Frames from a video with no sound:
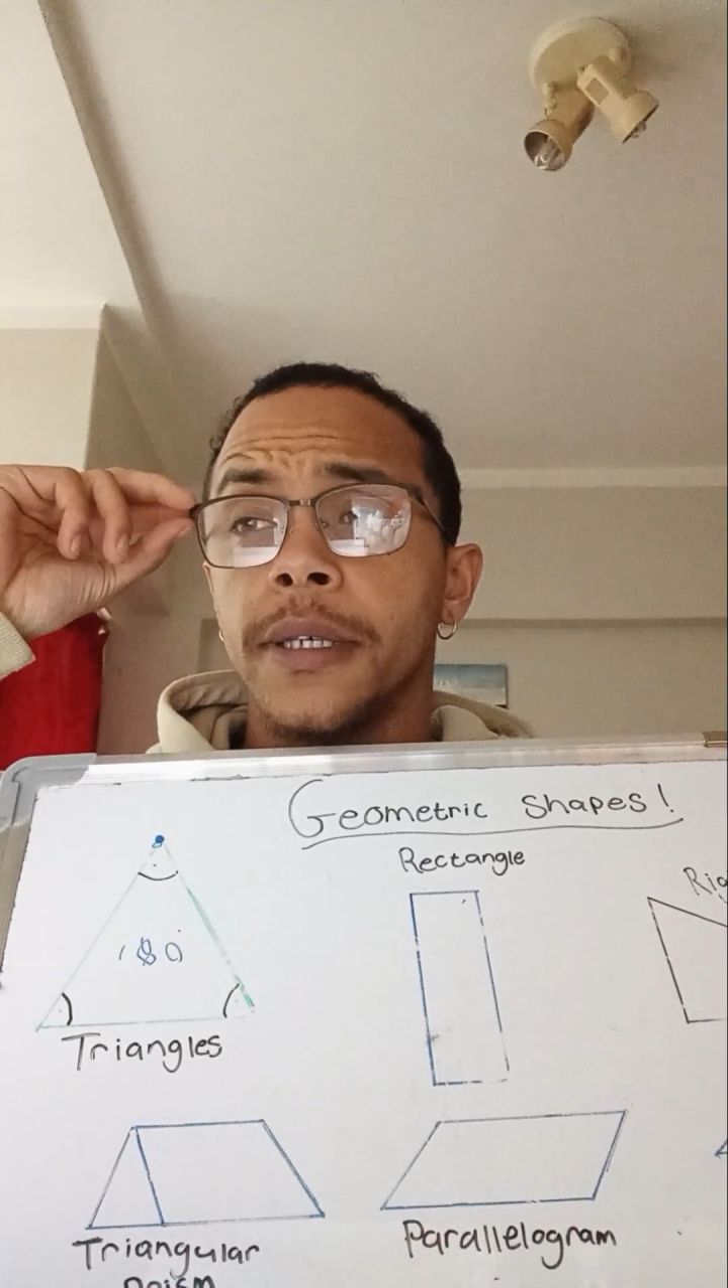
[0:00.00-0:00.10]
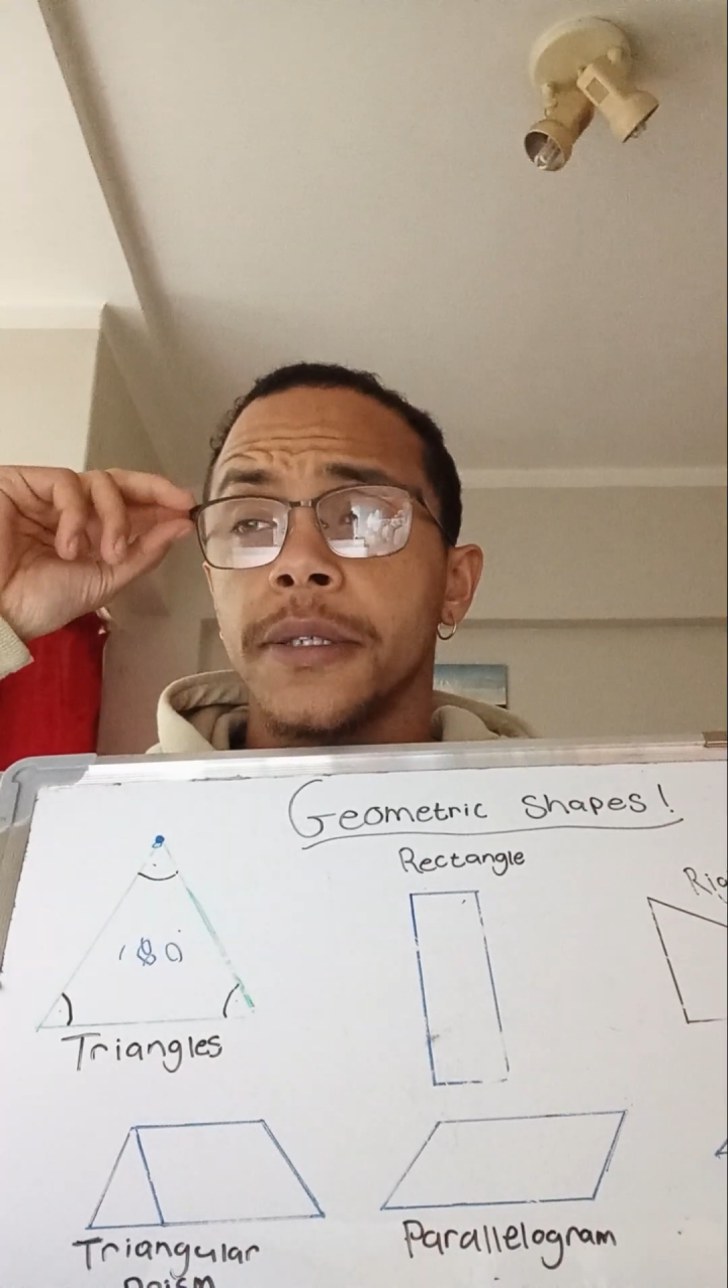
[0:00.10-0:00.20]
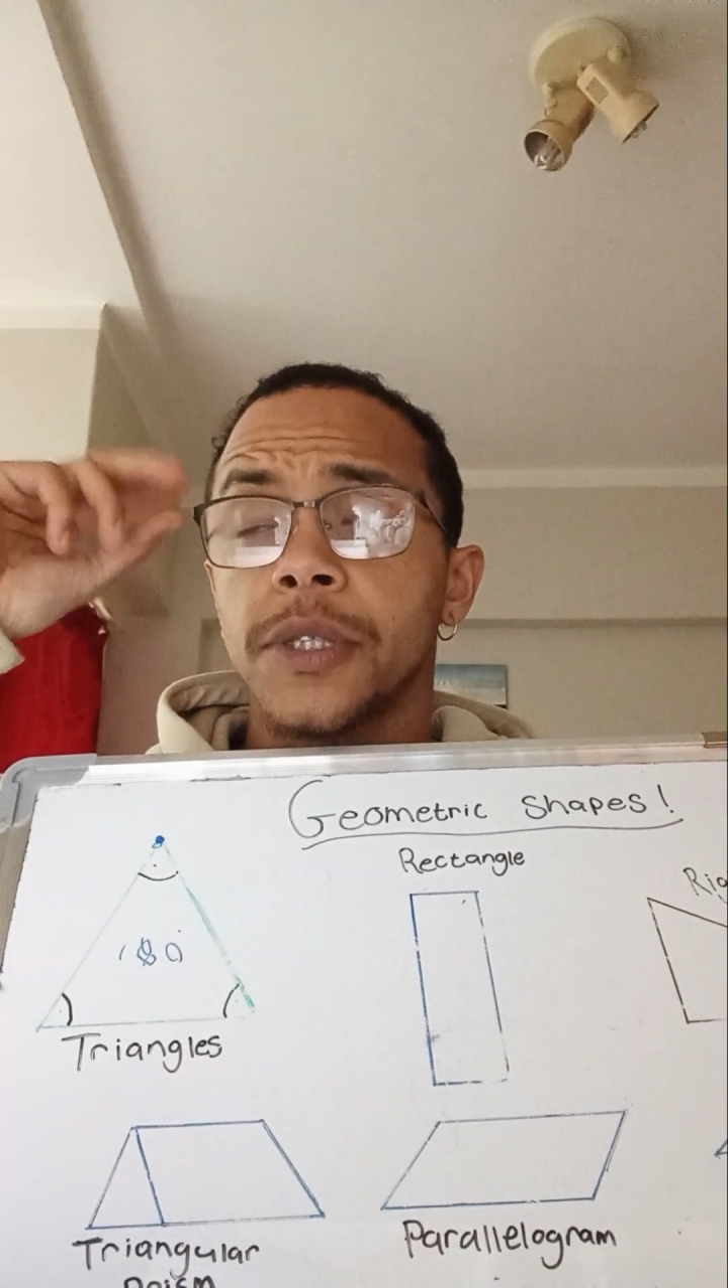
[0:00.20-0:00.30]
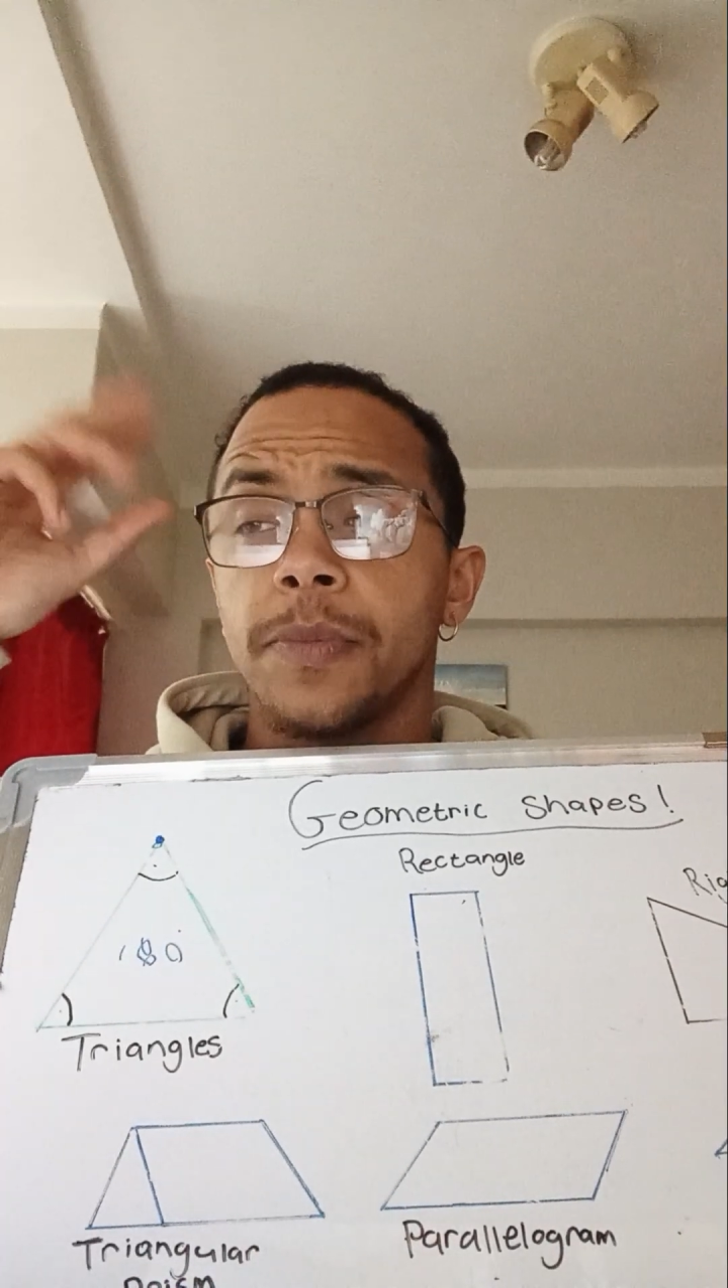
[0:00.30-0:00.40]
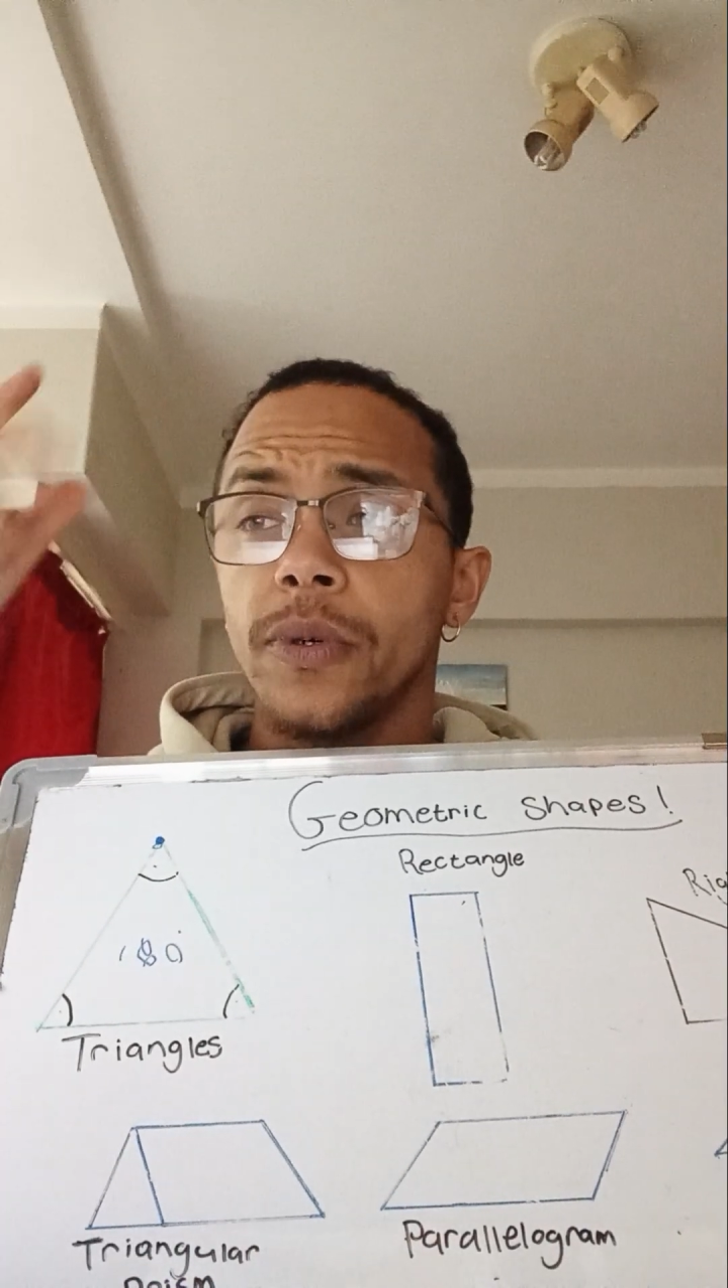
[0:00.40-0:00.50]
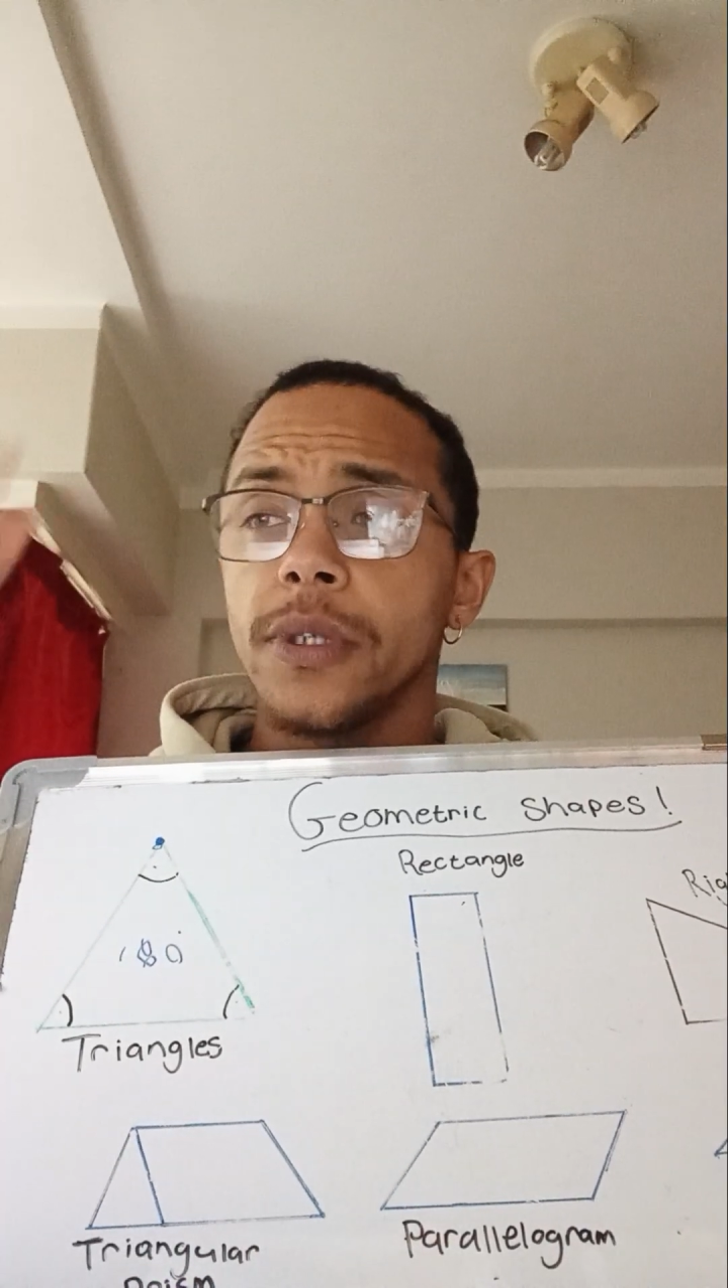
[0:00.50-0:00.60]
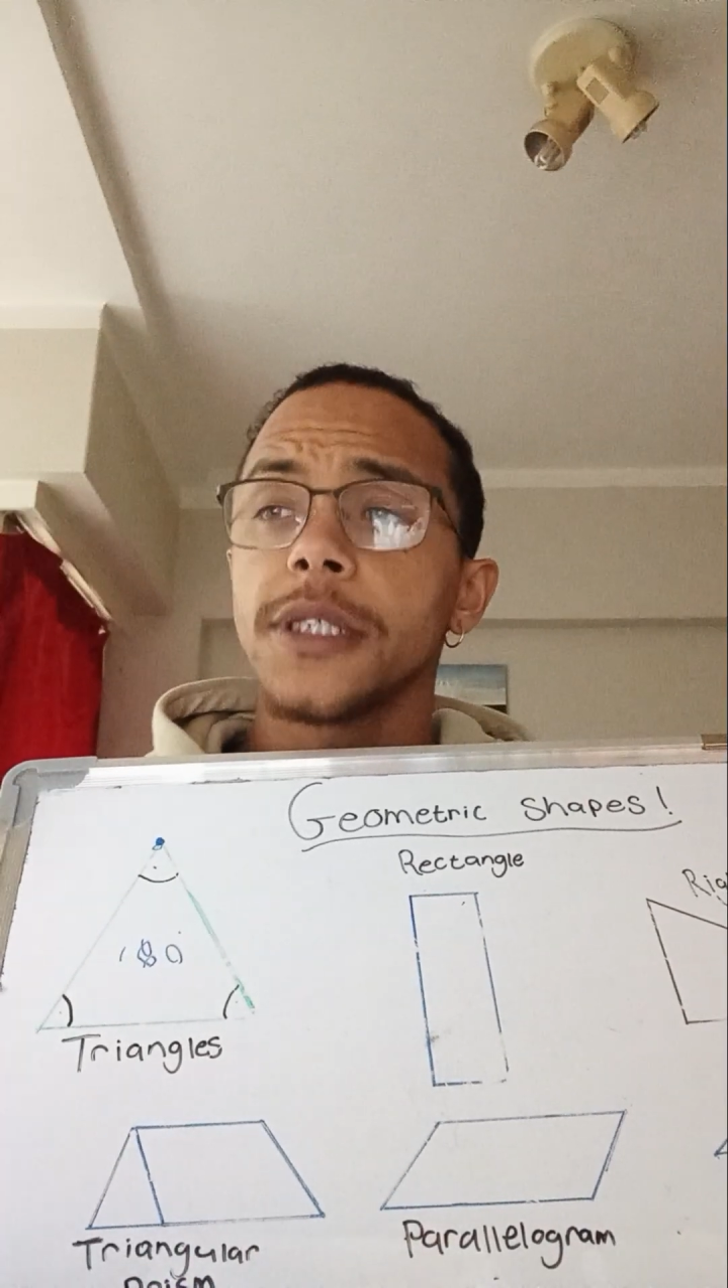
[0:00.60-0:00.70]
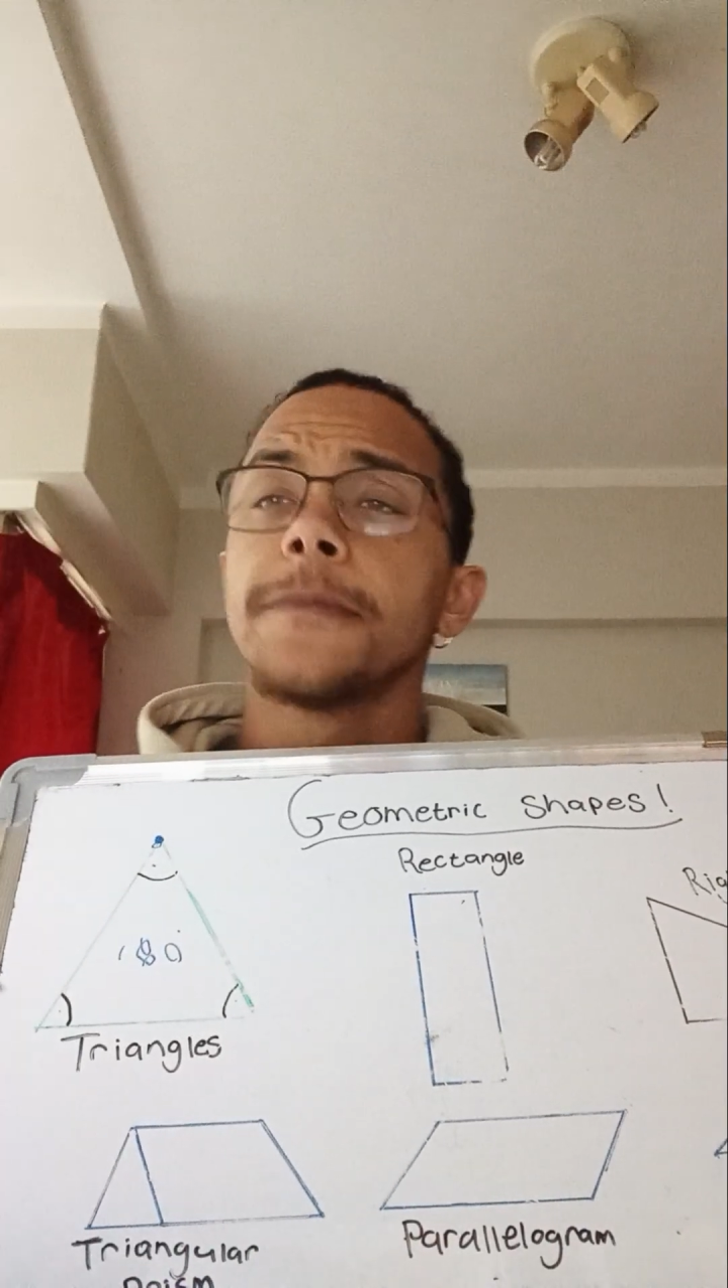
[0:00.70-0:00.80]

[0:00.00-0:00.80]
sports.